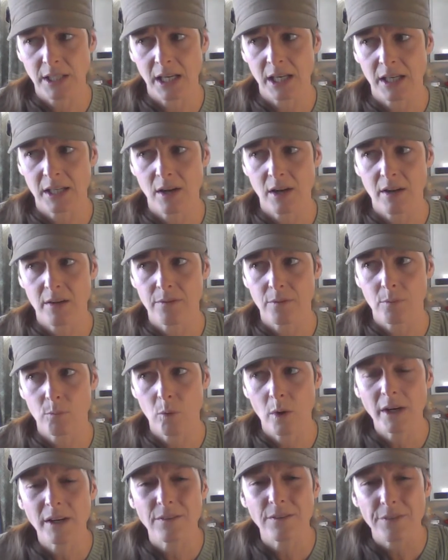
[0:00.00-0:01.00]
And if,
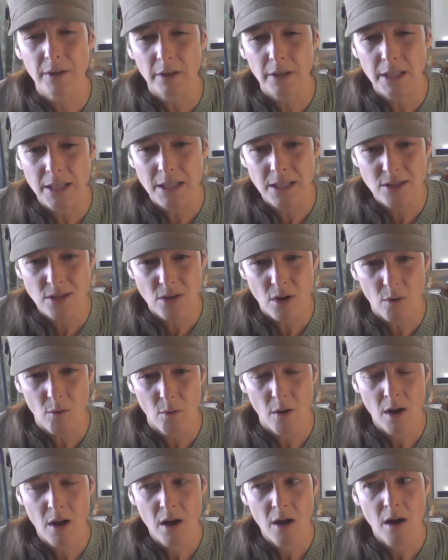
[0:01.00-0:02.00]
what if there is
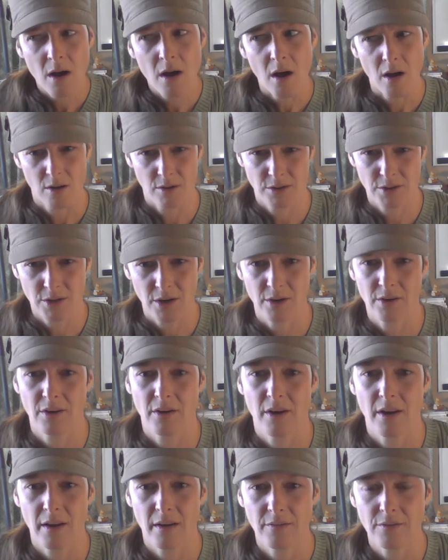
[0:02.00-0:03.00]
no
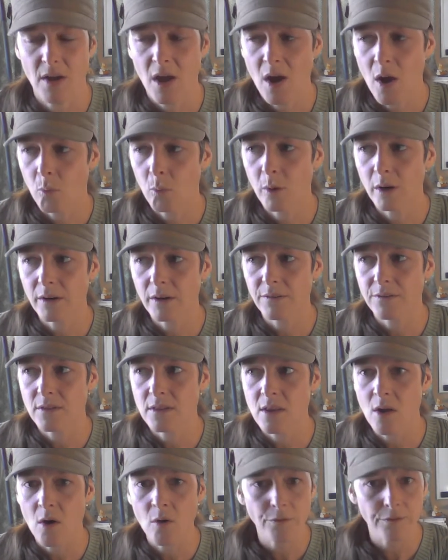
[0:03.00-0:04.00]
alternative? What if
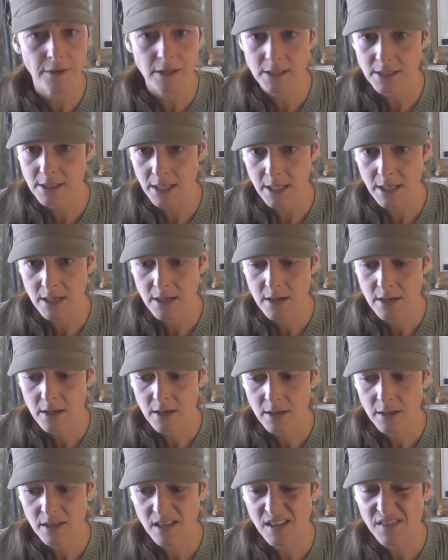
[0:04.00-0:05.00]
no fixing
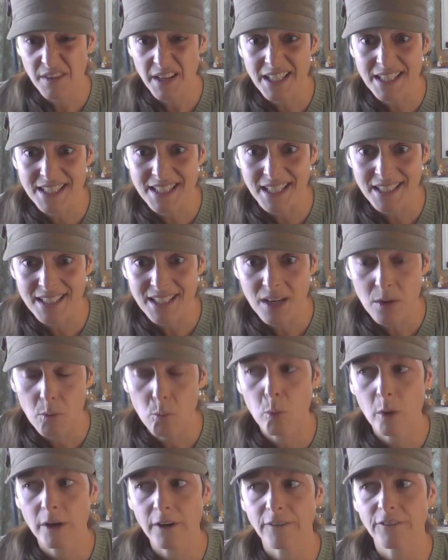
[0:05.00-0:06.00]
can fix it?
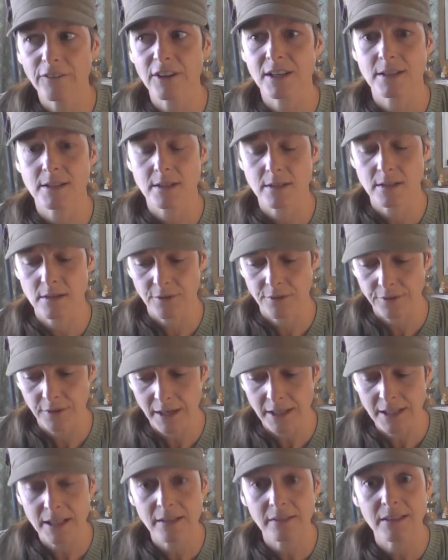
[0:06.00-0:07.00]
What if it is
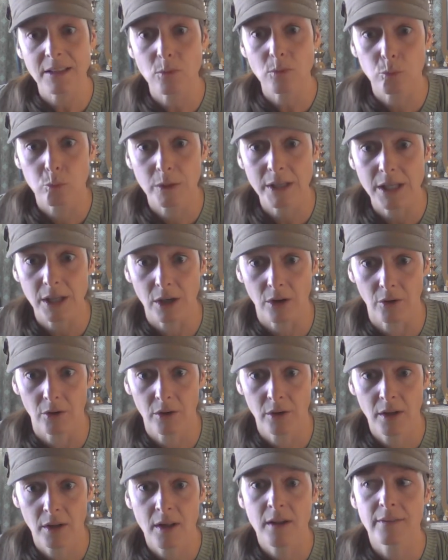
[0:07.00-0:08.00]
definingly real
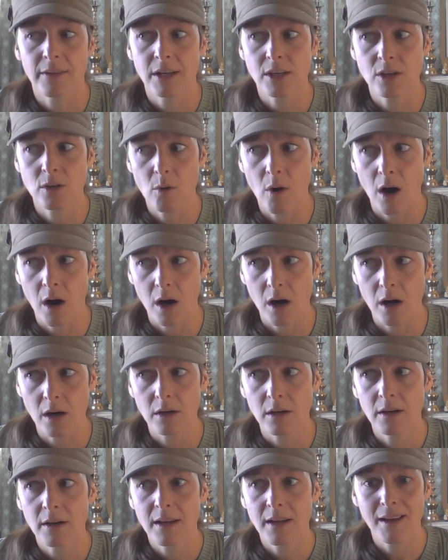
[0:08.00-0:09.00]
that you
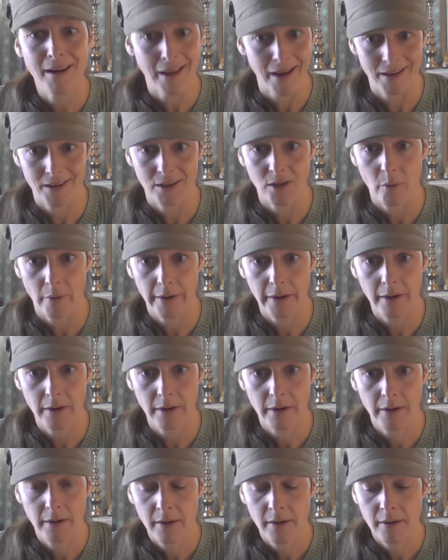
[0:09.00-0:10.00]
are inadequate,
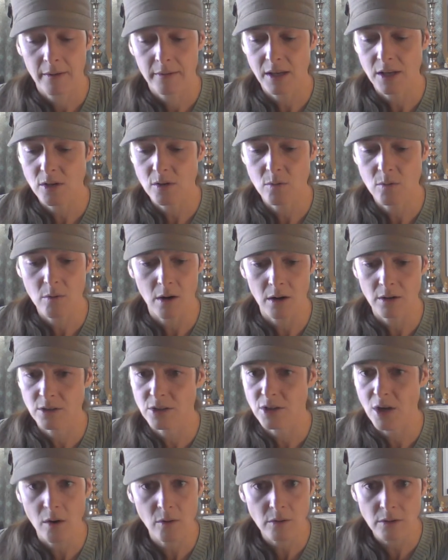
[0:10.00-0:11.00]
that you
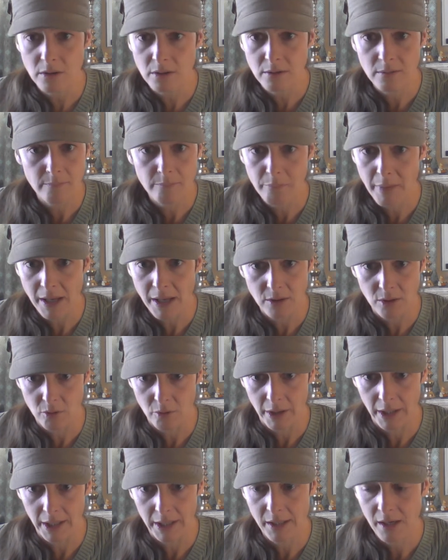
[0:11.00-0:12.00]
don't make the
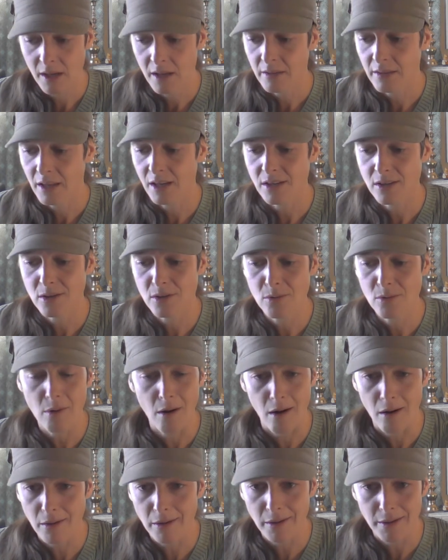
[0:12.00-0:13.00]
grade, that you
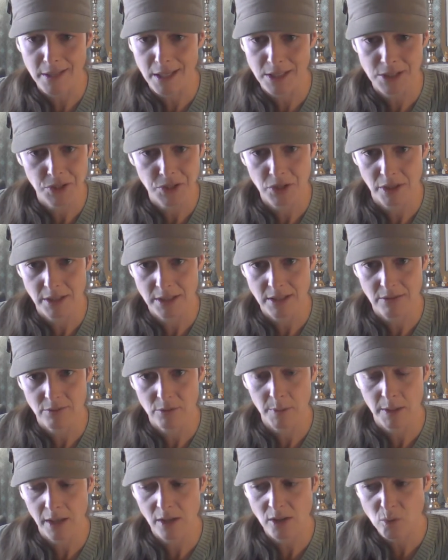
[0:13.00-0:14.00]
aren't as good as
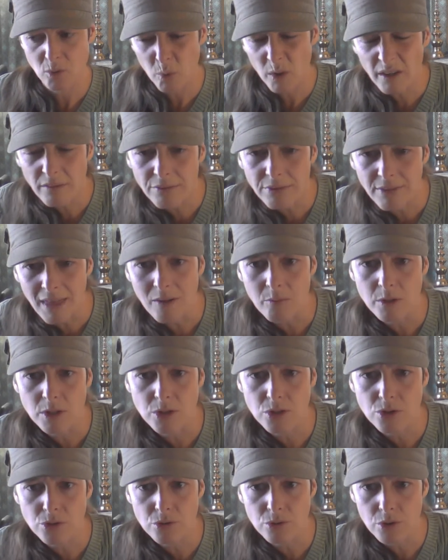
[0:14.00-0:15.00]
everybody else. What if that
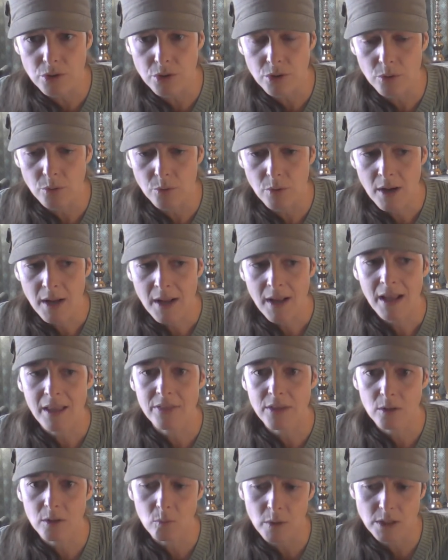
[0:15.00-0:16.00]
was true
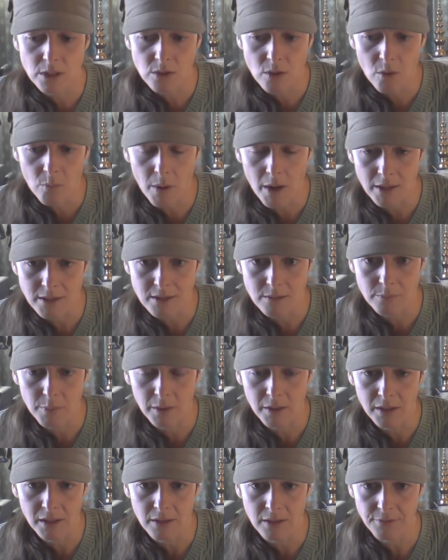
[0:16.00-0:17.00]
and there was no
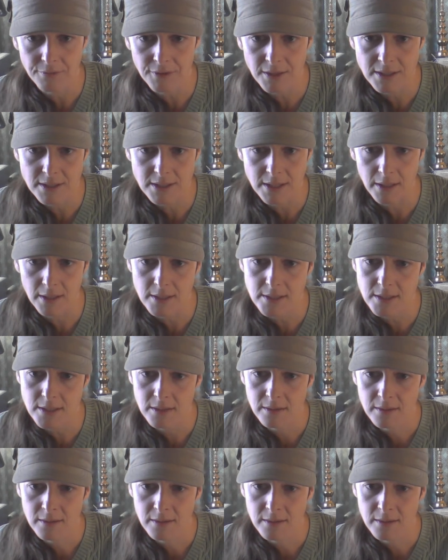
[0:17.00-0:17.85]
possibility of fixing it?